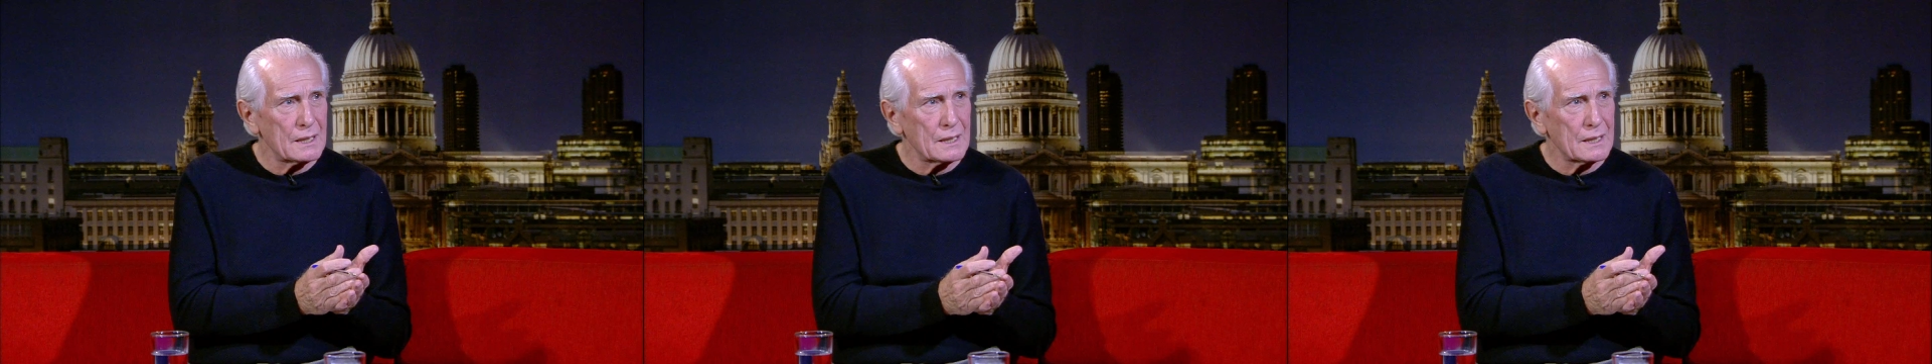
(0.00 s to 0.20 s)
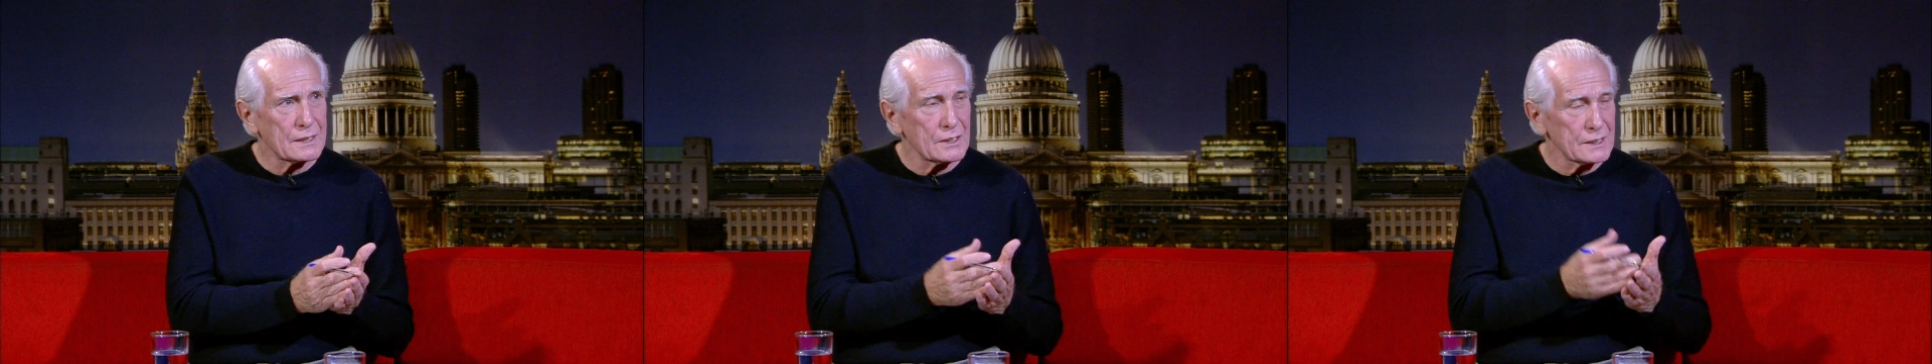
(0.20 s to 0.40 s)

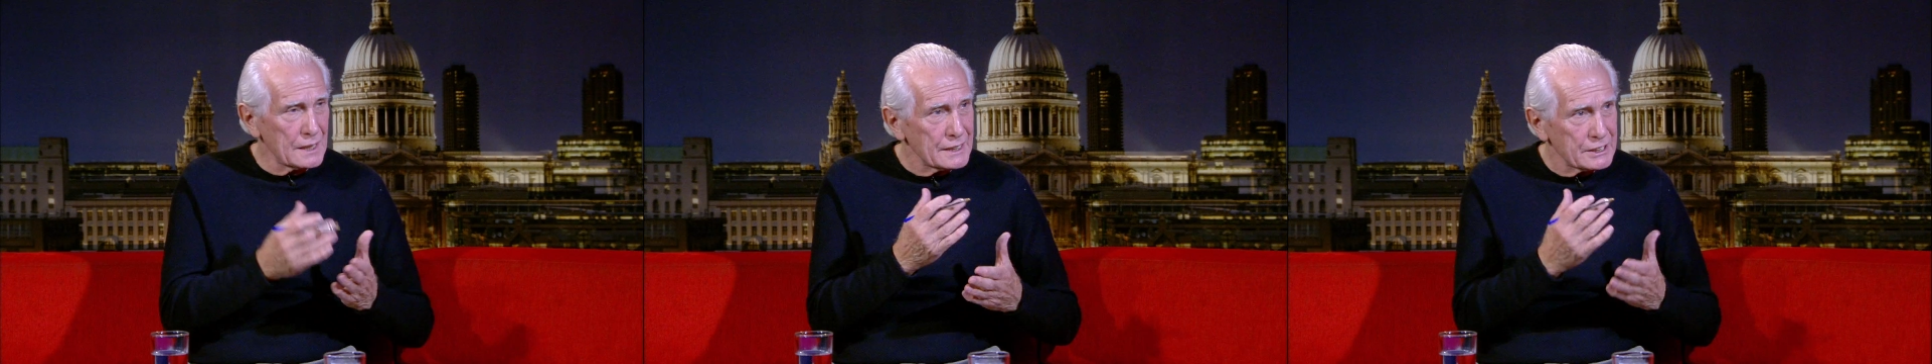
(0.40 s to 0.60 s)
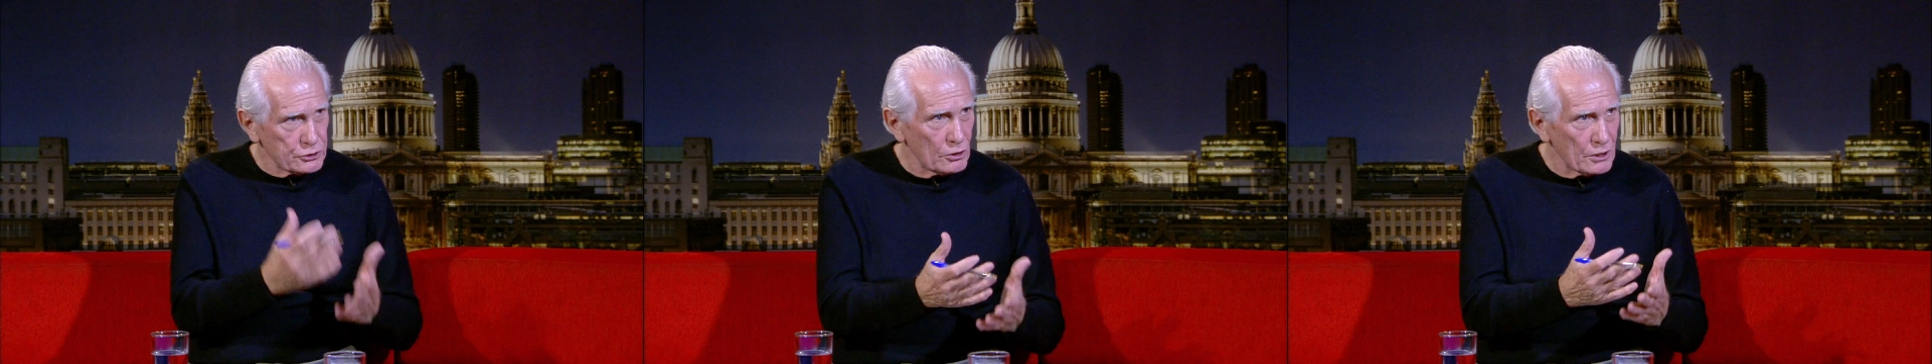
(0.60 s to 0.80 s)
Because
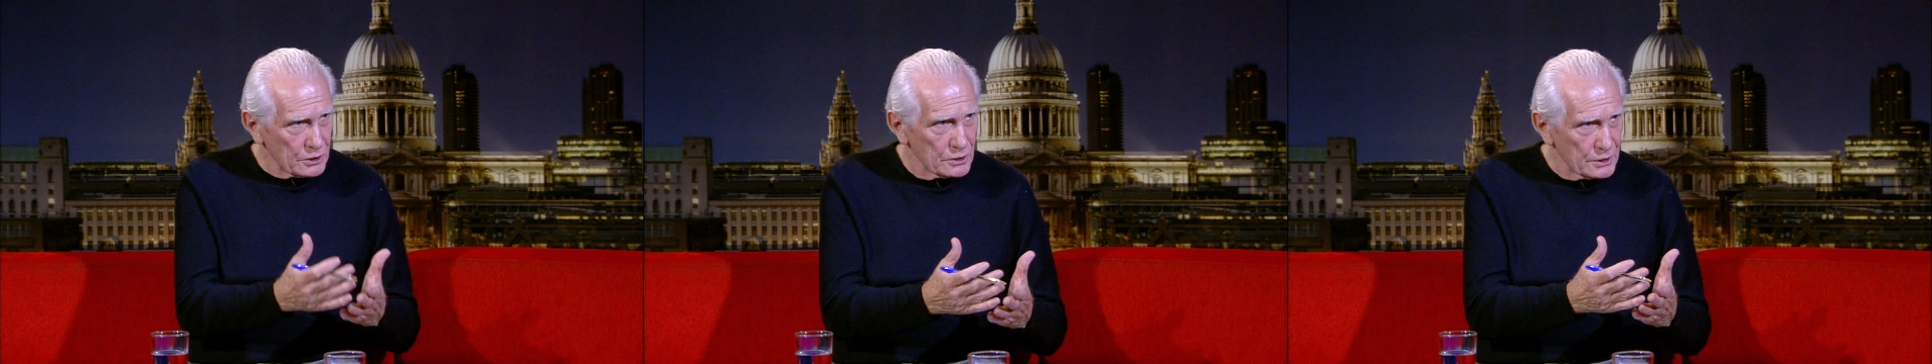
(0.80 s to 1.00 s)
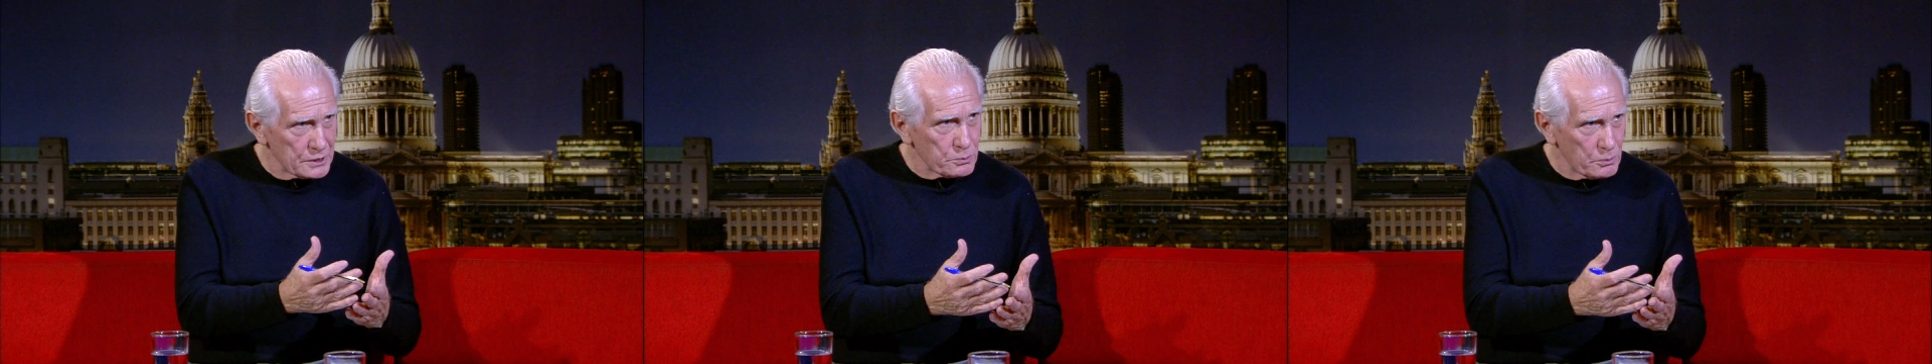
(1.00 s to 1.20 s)
I
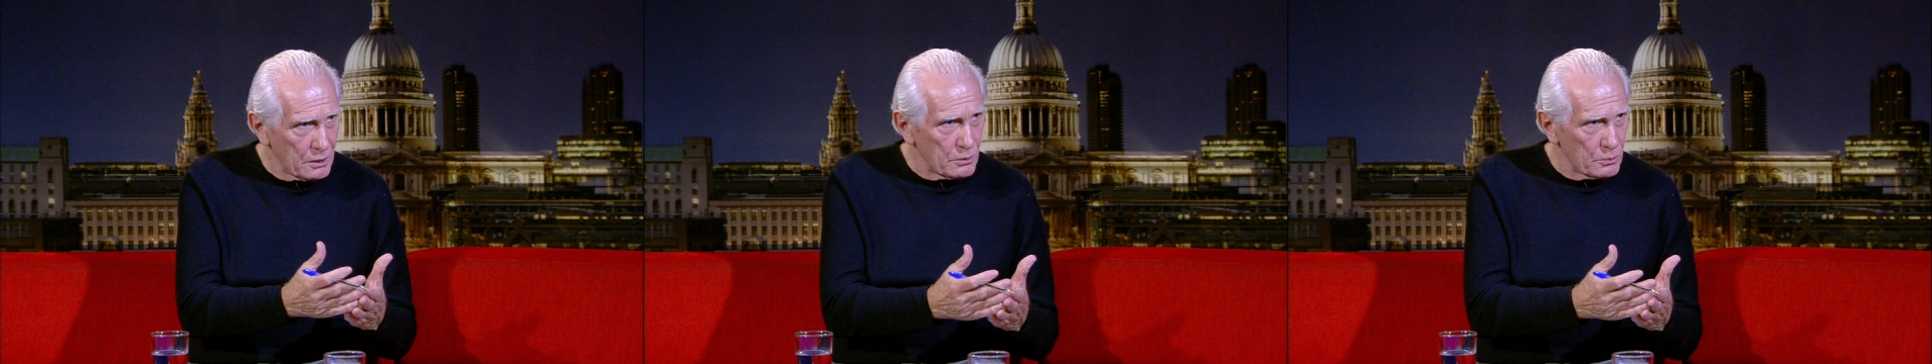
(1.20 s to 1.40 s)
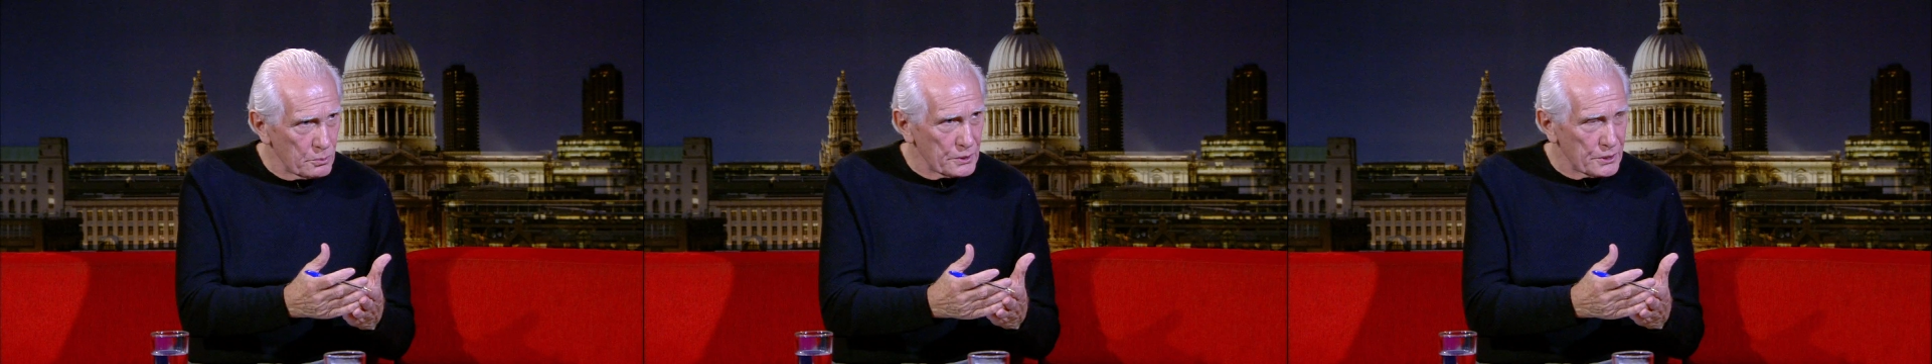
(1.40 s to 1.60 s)
struggle as
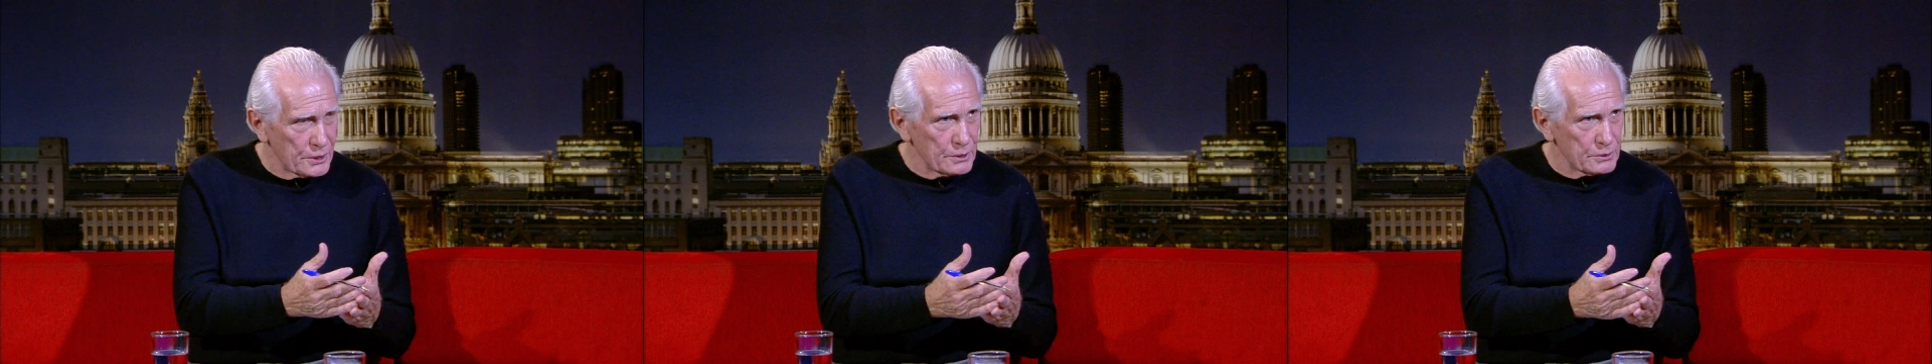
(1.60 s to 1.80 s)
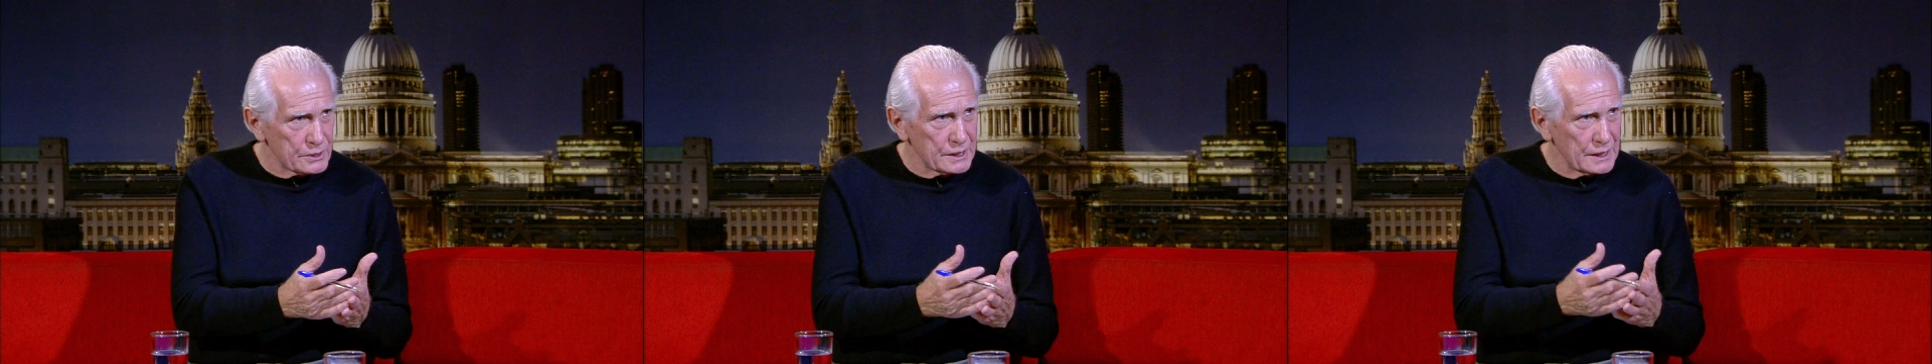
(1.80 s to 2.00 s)
well with
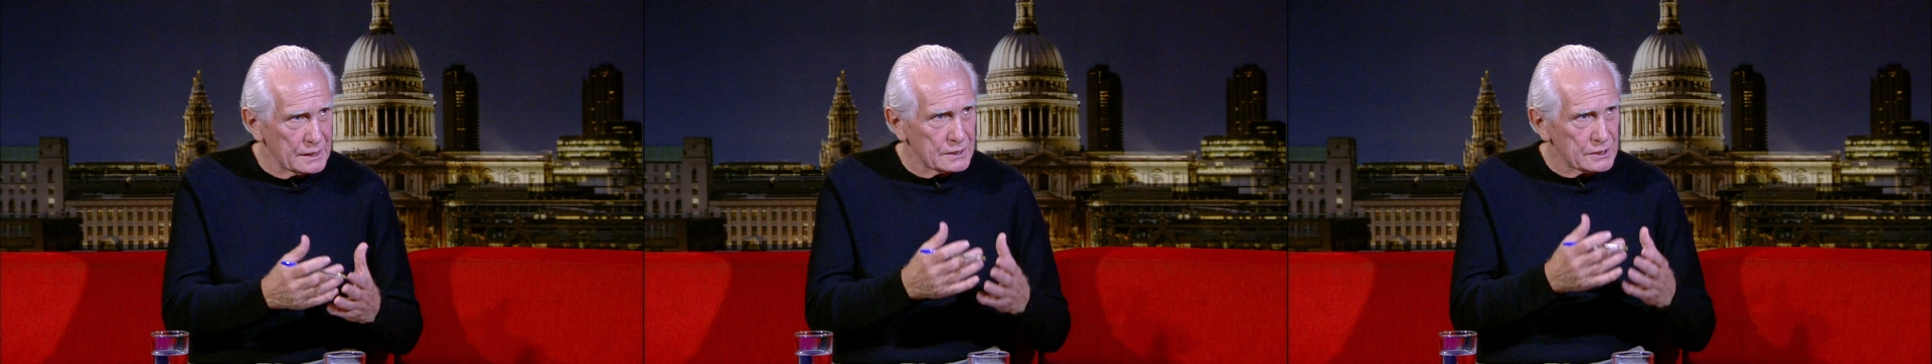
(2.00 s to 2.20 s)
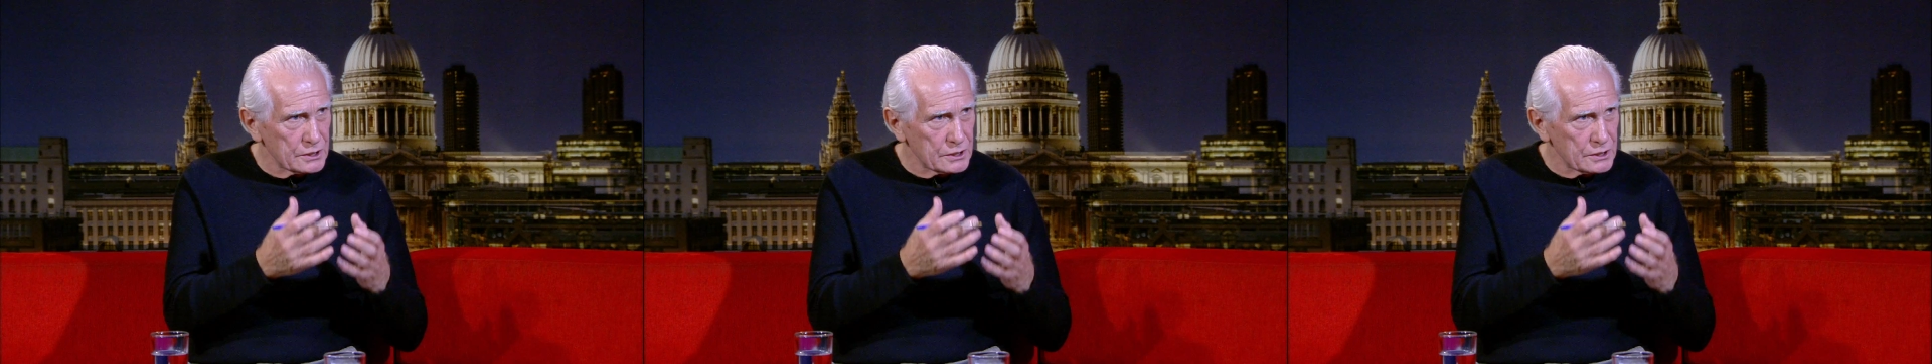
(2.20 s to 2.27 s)
those things,